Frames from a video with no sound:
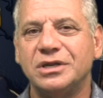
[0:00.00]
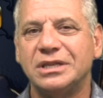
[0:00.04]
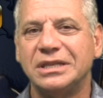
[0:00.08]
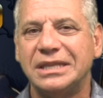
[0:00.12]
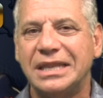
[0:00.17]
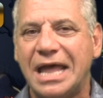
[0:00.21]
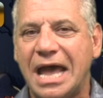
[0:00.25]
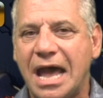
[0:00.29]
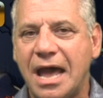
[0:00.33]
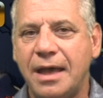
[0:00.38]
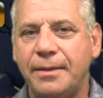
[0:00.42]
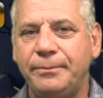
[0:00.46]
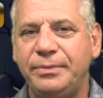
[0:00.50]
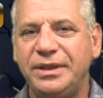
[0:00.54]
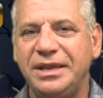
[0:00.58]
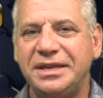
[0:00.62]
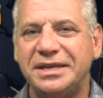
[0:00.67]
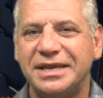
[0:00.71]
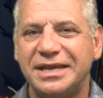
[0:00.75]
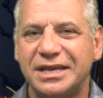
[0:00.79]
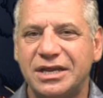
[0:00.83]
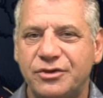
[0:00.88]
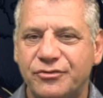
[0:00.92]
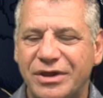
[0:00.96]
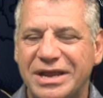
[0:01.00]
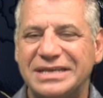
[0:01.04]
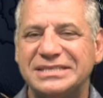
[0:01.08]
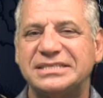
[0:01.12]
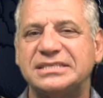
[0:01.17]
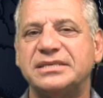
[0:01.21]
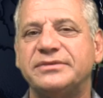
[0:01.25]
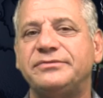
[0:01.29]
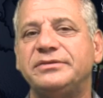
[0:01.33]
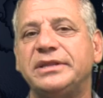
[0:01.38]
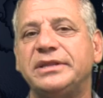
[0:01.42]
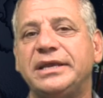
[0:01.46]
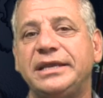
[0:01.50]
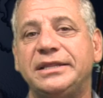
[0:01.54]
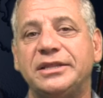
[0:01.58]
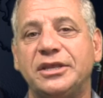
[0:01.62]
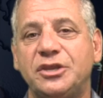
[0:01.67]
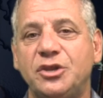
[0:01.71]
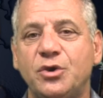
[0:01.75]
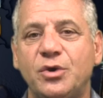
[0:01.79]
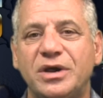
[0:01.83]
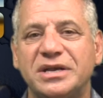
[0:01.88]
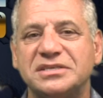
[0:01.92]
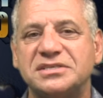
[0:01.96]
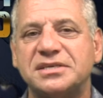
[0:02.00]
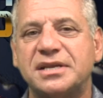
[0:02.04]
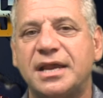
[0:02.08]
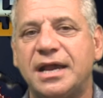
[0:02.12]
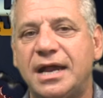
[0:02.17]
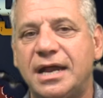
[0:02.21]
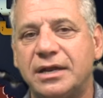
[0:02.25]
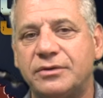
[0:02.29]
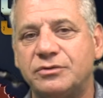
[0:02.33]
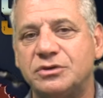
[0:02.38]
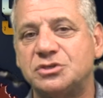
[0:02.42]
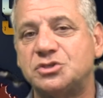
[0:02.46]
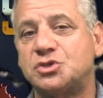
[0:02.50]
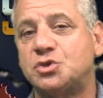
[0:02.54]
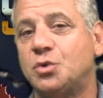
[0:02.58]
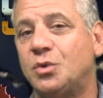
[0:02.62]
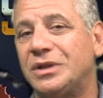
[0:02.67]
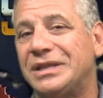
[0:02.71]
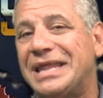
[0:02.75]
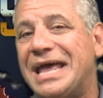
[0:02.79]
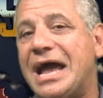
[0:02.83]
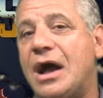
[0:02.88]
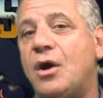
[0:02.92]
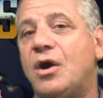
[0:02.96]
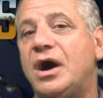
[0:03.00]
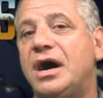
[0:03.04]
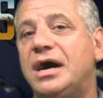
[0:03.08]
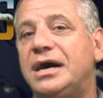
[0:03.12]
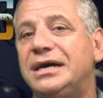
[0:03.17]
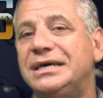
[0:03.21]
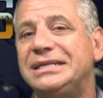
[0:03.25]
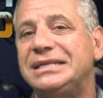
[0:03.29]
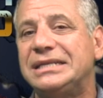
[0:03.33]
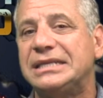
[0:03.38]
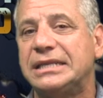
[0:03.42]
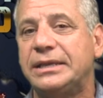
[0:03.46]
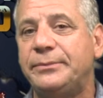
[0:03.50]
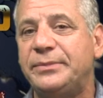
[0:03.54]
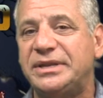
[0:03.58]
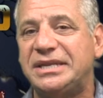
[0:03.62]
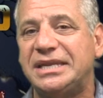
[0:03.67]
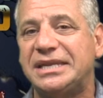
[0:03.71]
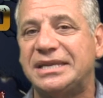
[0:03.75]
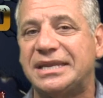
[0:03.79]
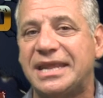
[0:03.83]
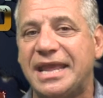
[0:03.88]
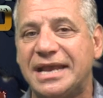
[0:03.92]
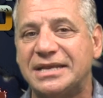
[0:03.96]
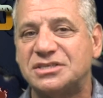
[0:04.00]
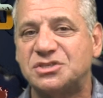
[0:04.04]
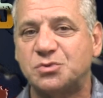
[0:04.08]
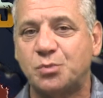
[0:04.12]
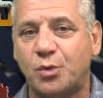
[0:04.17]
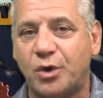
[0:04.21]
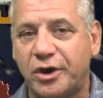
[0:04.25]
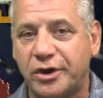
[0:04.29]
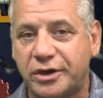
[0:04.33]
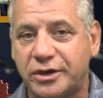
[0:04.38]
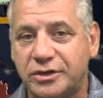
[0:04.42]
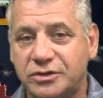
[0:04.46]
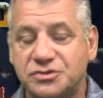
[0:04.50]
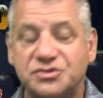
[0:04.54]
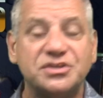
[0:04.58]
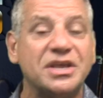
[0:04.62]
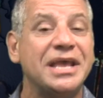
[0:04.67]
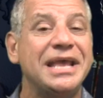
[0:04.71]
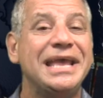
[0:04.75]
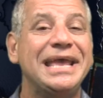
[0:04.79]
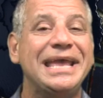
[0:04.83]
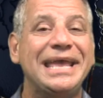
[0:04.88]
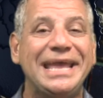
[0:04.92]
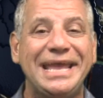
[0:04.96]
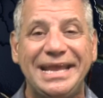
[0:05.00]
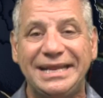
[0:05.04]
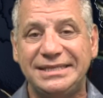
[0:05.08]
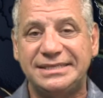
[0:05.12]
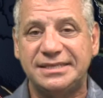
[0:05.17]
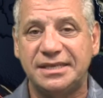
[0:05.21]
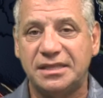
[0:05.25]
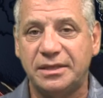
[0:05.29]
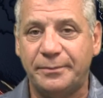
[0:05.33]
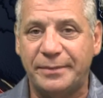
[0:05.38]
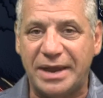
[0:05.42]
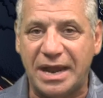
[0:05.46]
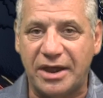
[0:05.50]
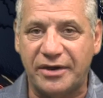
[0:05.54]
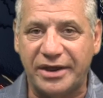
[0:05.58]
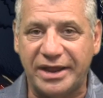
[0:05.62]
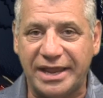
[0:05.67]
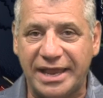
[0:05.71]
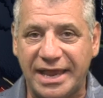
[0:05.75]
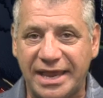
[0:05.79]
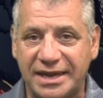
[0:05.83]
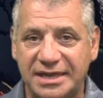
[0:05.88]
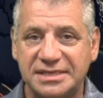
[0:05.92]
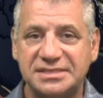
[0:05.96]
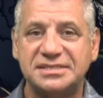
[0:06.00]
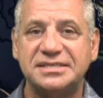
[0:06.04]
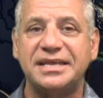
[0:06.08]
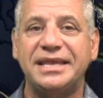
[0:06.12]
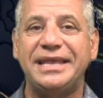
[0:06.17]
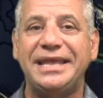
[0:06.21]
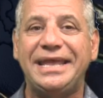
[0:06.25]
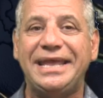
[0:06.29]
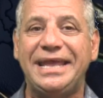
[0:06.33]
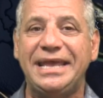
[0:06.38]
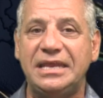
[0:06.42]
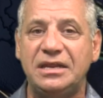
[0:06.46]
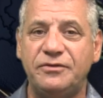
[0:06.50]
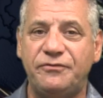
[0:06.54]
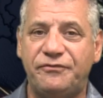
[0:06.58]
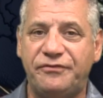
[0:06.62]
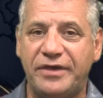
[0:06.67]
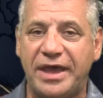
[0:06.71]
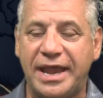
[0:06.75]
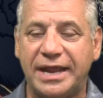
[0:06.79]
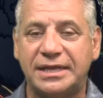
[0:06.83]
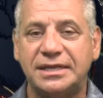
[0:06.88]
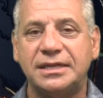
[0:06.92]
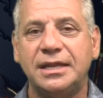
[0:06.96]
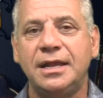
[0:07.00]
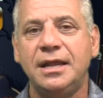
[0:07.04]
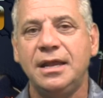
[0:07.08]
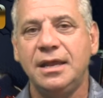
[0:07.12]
lobbied aggressively in the U.S. Congress to allow unlimited guest workers into the Marianas, in effect,